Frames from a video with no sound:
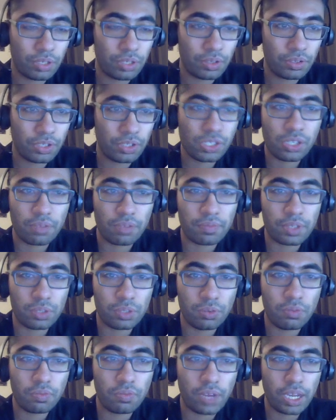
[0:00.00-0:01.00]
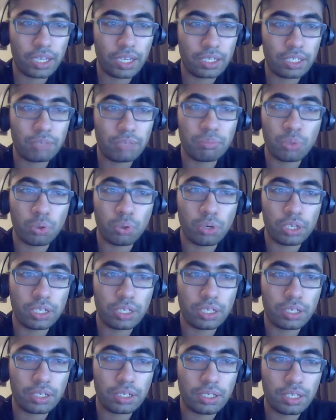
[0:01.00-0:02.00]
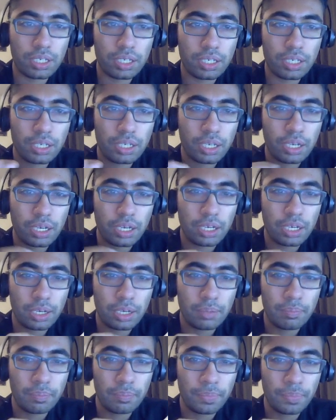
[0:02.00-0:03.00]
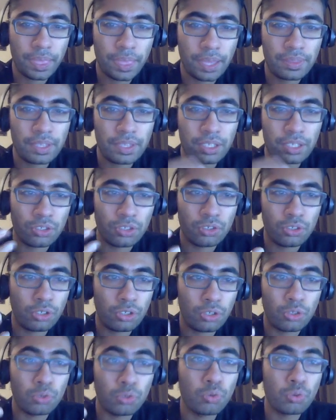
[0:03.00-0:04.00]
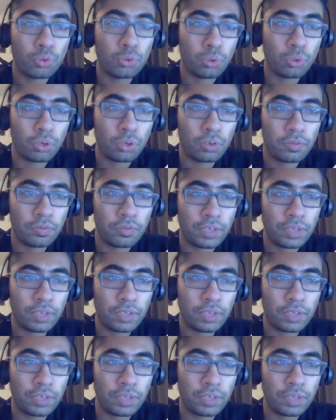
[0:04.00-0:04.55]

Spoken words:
stuff that you find important, and that you thought of.